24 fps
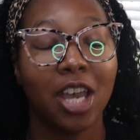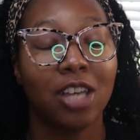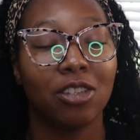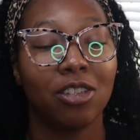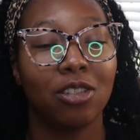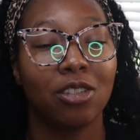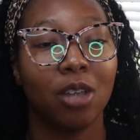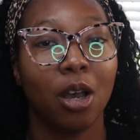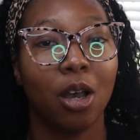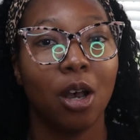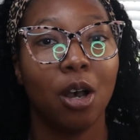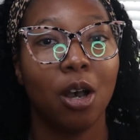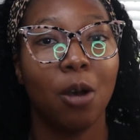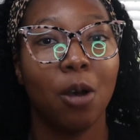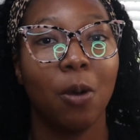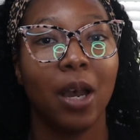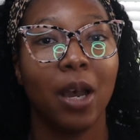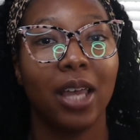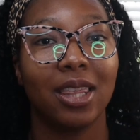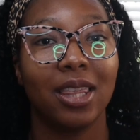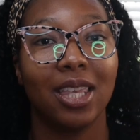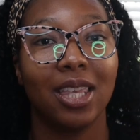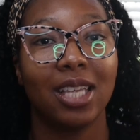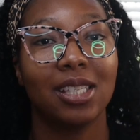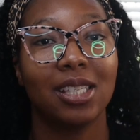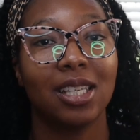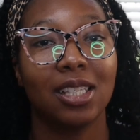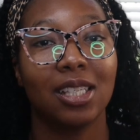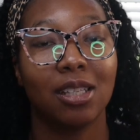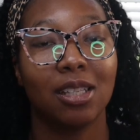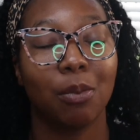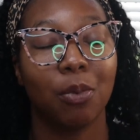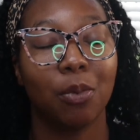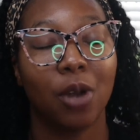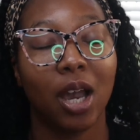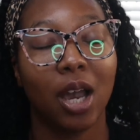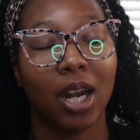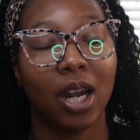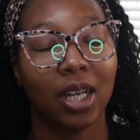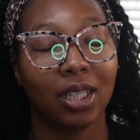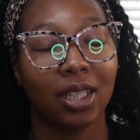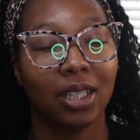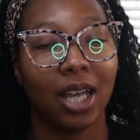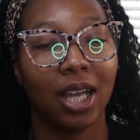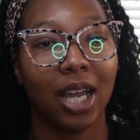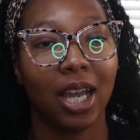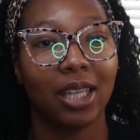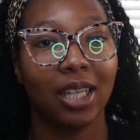So this is a
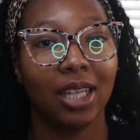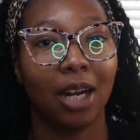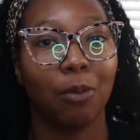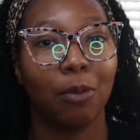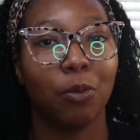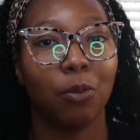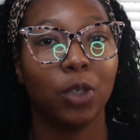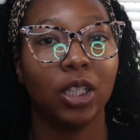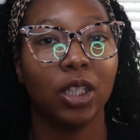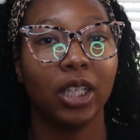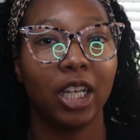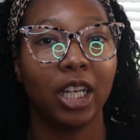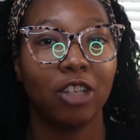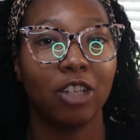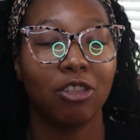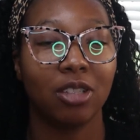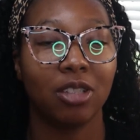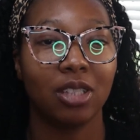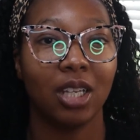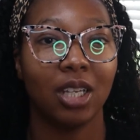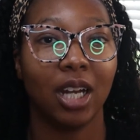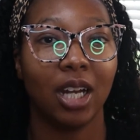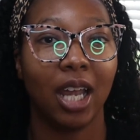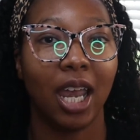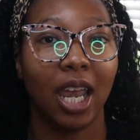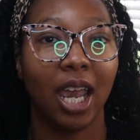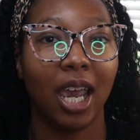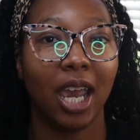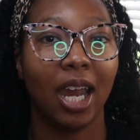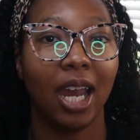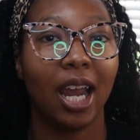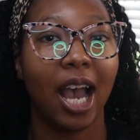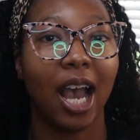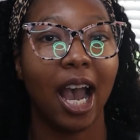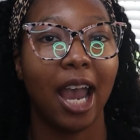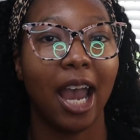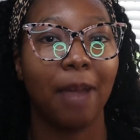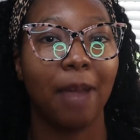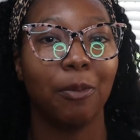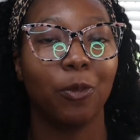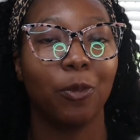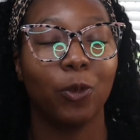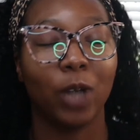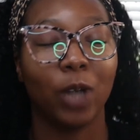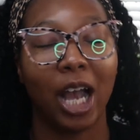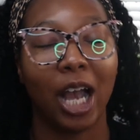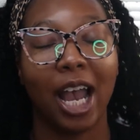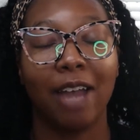product line that I'm really interested in.
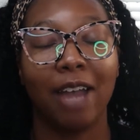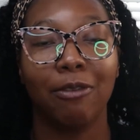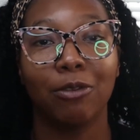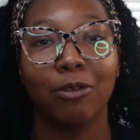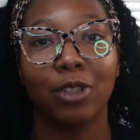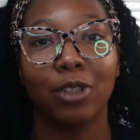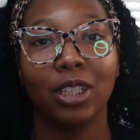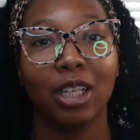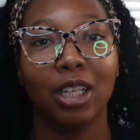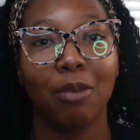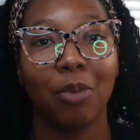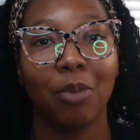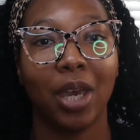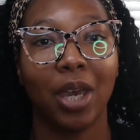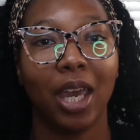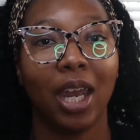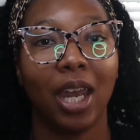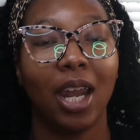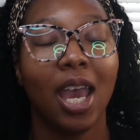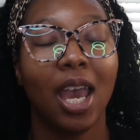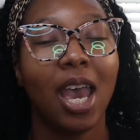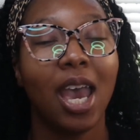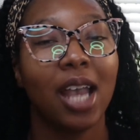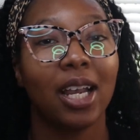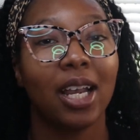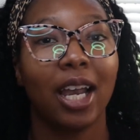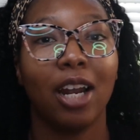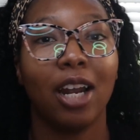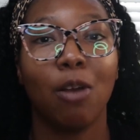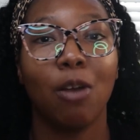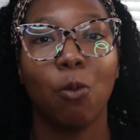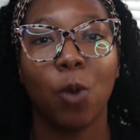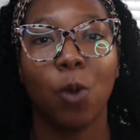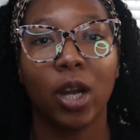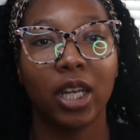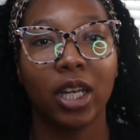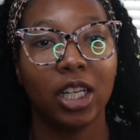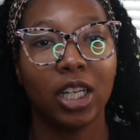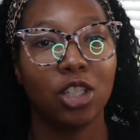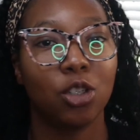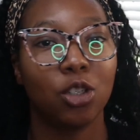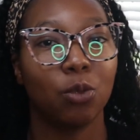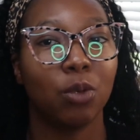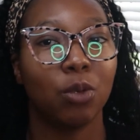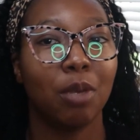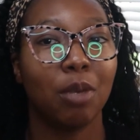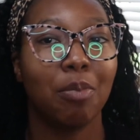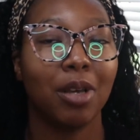I've really been kind of working
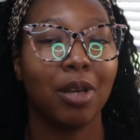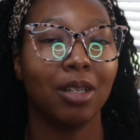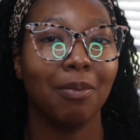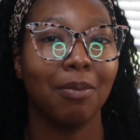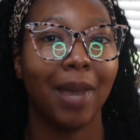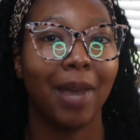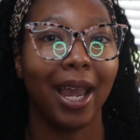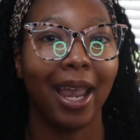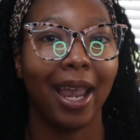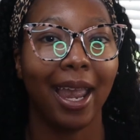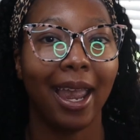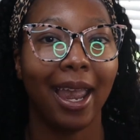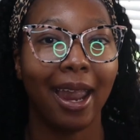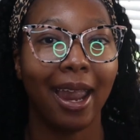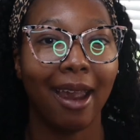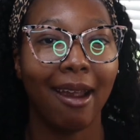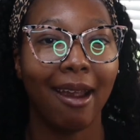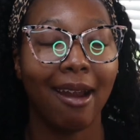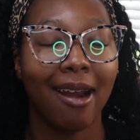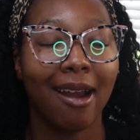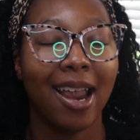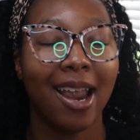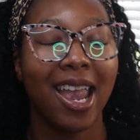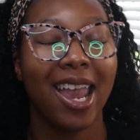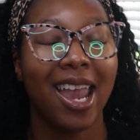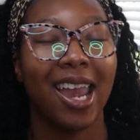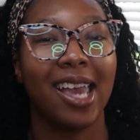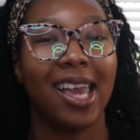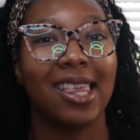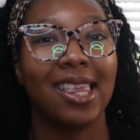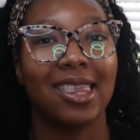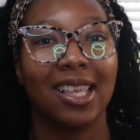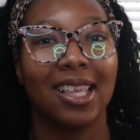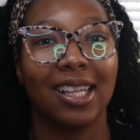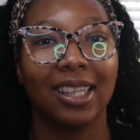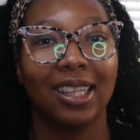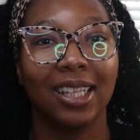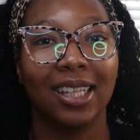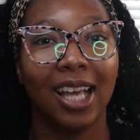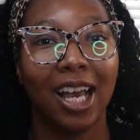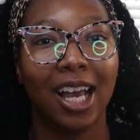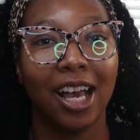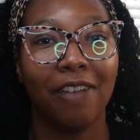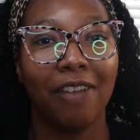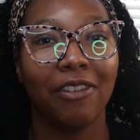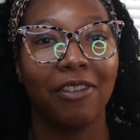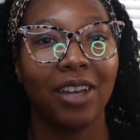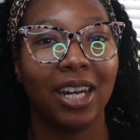to rebuild my hair and the
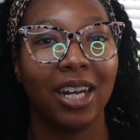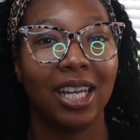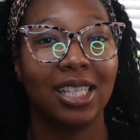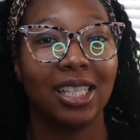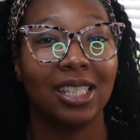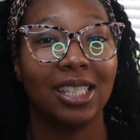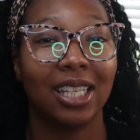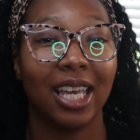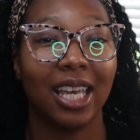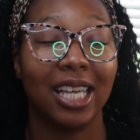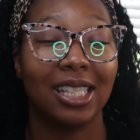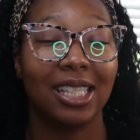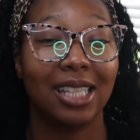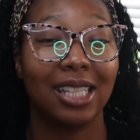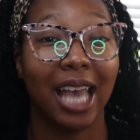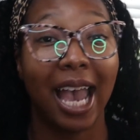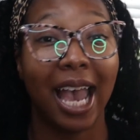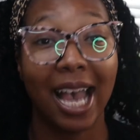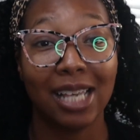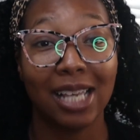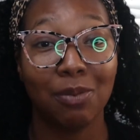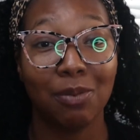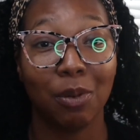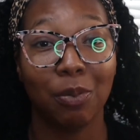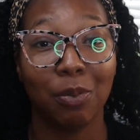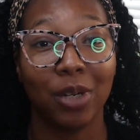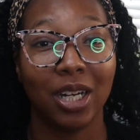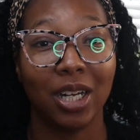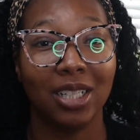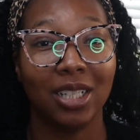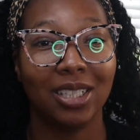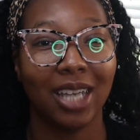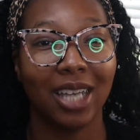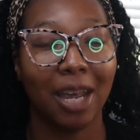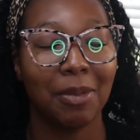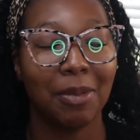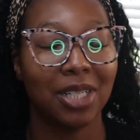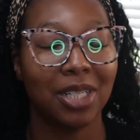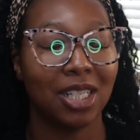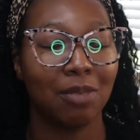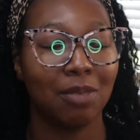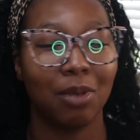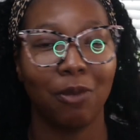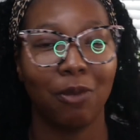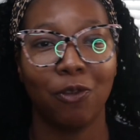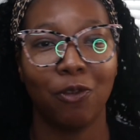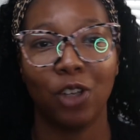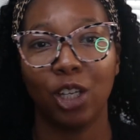love, because it has been pretty damaged.
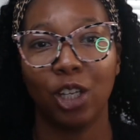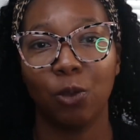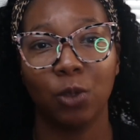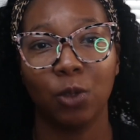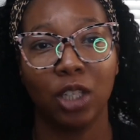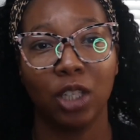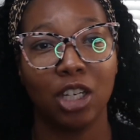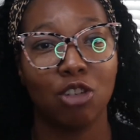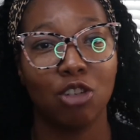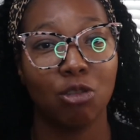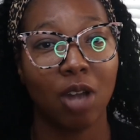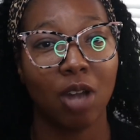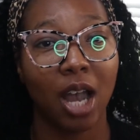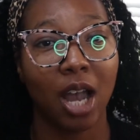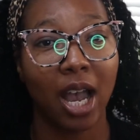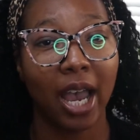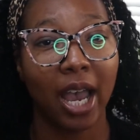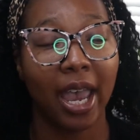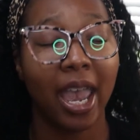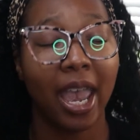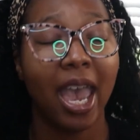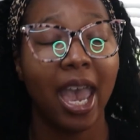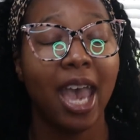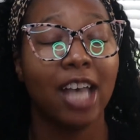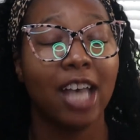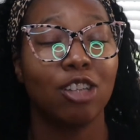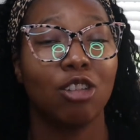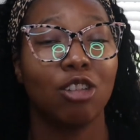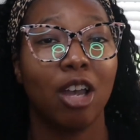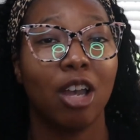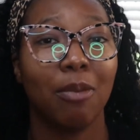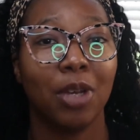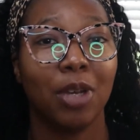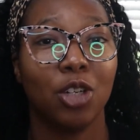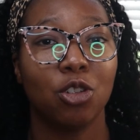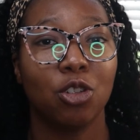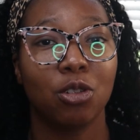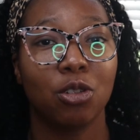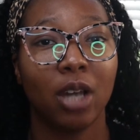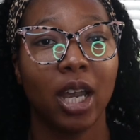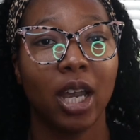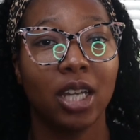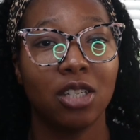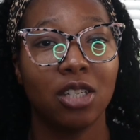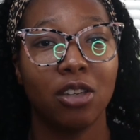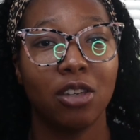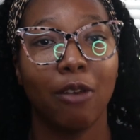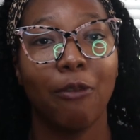It's been feeling really dry. So I've been
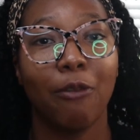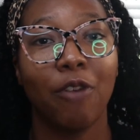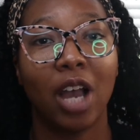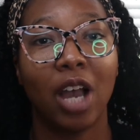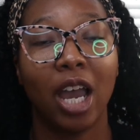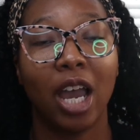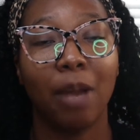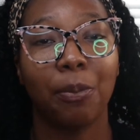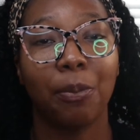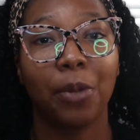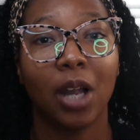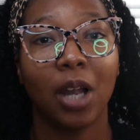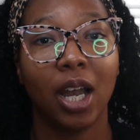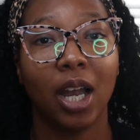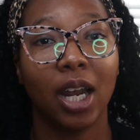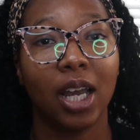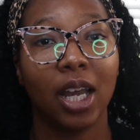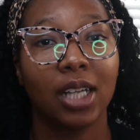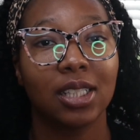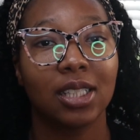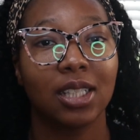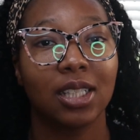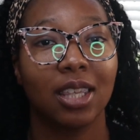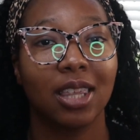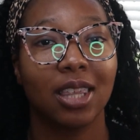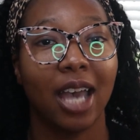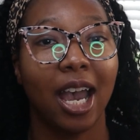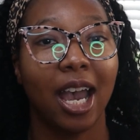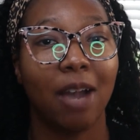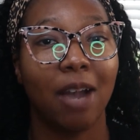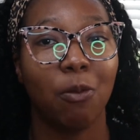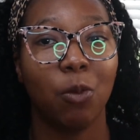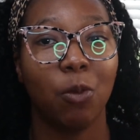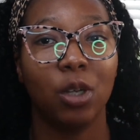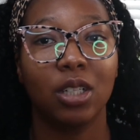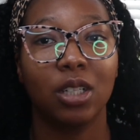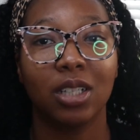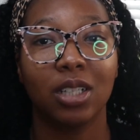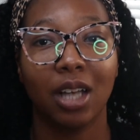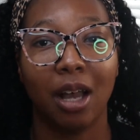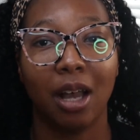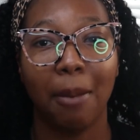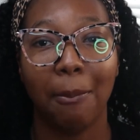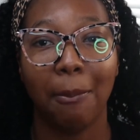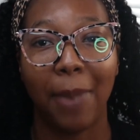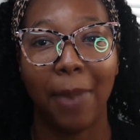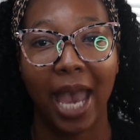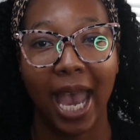trying to find products that will
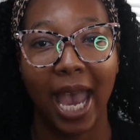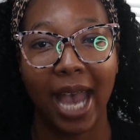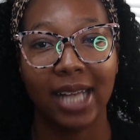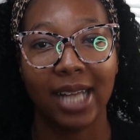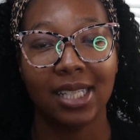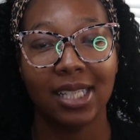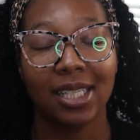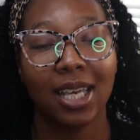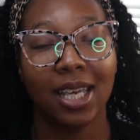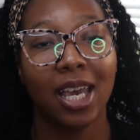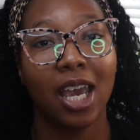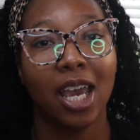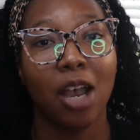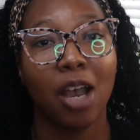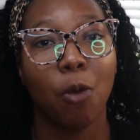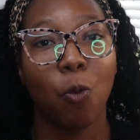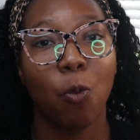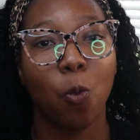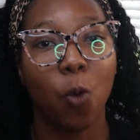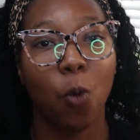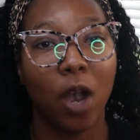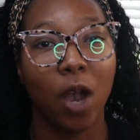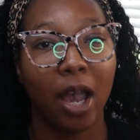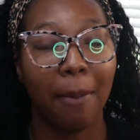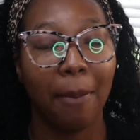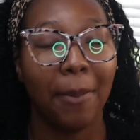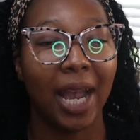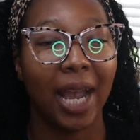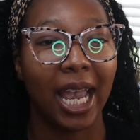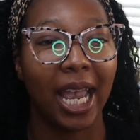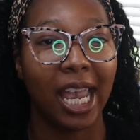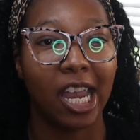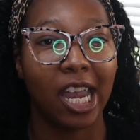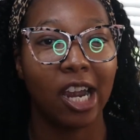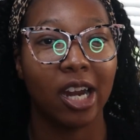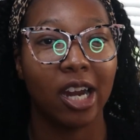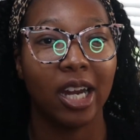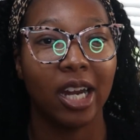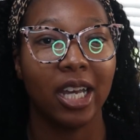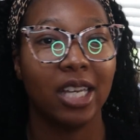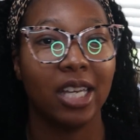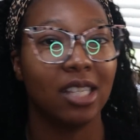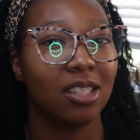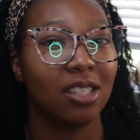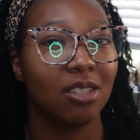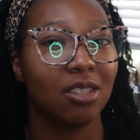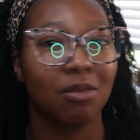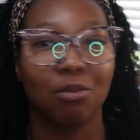combat what my hair
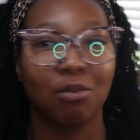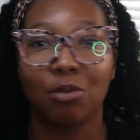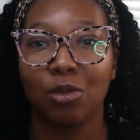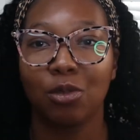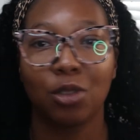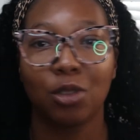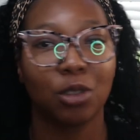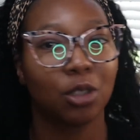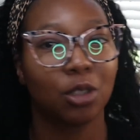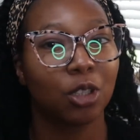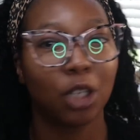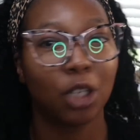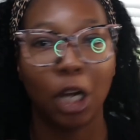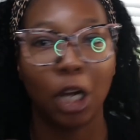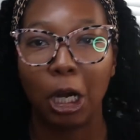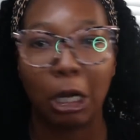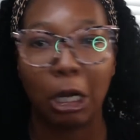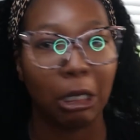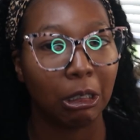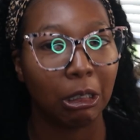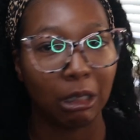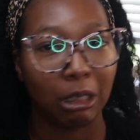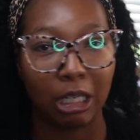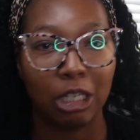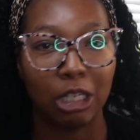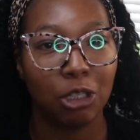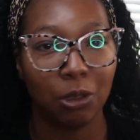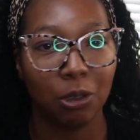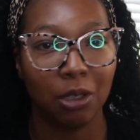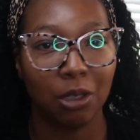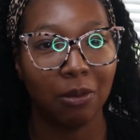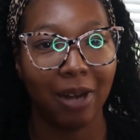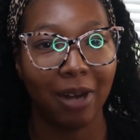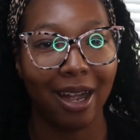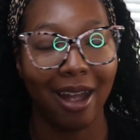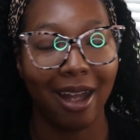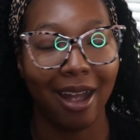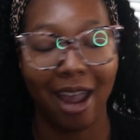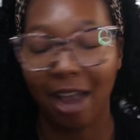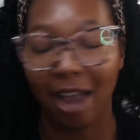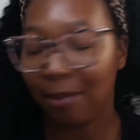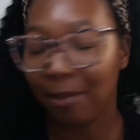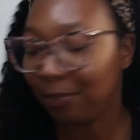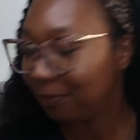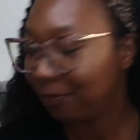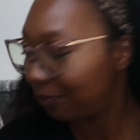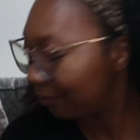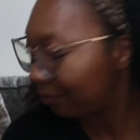is currently doing right
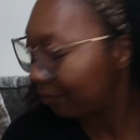now.